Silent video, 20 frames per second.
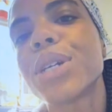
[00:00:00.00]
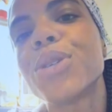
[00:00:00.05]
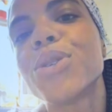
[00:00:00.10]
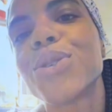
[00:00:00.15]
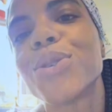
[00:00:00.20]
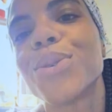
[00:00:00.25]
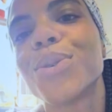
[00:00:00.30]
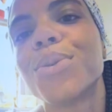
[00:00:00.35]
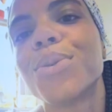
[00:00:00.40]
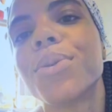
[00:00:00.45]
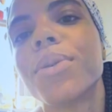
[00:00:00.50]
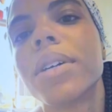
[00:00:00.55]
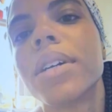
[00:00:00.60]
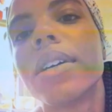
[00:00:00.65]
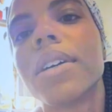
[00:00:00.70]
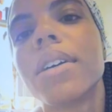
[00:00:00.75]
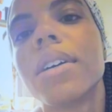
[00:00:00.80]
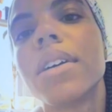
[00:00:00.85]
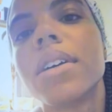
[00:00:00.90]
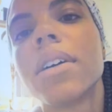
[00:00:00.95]
to
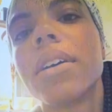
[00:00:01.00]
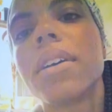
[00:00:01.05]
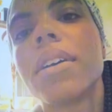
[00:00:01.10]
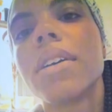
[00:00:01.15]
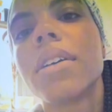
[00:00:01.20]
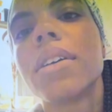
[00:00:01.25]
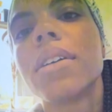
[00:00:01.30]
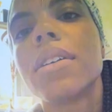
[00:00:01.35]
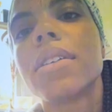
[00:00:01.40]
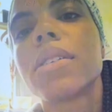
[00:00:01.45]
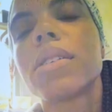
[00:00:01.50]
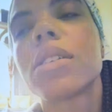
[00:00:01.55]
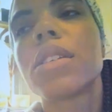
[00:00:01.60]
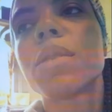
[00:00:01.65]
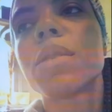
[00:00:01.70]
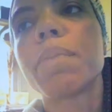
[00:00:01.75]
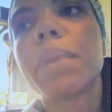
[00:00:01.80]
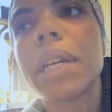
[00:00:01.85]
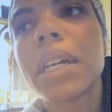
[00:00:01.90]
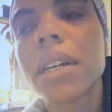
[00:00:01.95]

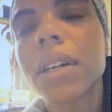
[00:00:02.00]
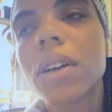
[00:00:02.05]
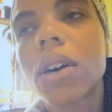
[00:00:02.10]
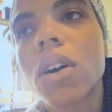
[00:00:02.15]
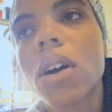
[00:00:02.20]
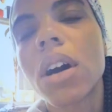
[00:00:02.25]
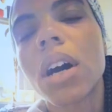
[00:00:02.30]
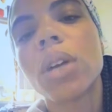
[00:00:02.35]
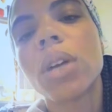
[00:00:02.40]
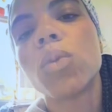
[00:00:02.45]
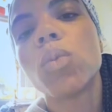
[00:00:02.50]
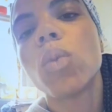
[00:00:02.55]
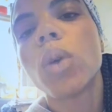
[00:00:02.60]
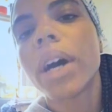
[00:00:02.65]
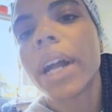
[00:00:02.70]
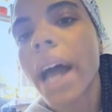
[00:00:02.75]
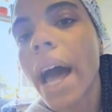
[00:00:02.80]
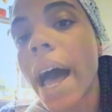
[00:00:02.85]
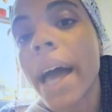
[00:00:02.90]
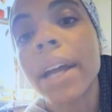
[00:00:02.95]
speak on
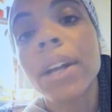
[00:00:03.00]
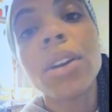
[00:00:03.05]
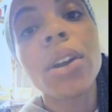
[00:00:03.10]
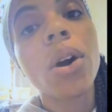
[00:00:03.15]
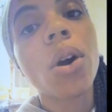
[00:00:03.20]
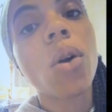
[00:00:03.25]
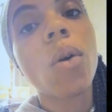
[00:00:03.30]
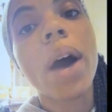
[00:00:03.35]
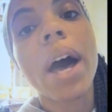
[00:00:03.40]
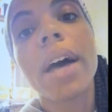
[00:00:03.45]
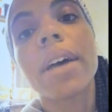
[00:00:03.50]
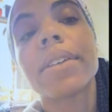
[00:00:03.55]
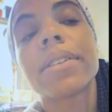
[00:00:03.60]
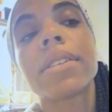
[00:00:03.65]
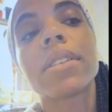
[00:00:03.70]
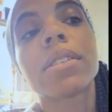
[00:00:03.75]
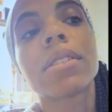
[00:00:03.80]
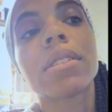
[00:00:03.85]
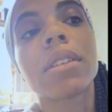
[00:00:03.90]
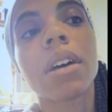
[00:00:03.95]
what I know
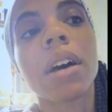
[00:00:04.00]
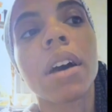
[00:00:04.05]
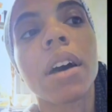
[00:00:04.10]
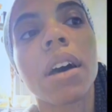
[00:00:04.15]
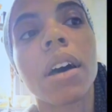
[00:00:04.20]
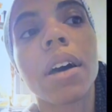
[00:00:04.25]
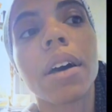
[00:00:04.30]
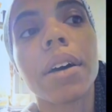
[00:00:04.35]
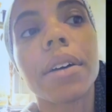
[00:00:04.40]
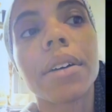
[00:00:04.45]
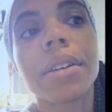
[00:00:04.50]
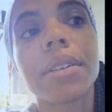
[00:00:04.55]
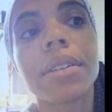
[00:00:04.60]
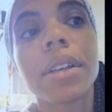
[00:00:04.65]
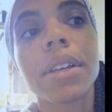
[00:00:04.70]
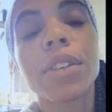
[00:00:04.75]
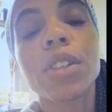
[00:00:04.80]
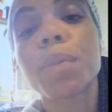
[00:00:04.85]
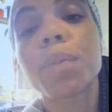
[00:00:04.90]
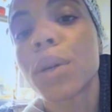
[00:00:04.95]
as
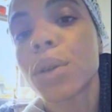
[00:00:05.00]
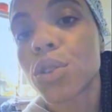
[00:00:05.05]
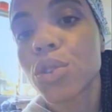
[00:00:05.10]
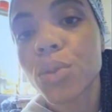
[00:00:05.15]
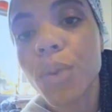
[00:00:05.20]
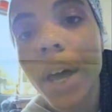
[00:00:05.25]
spiritual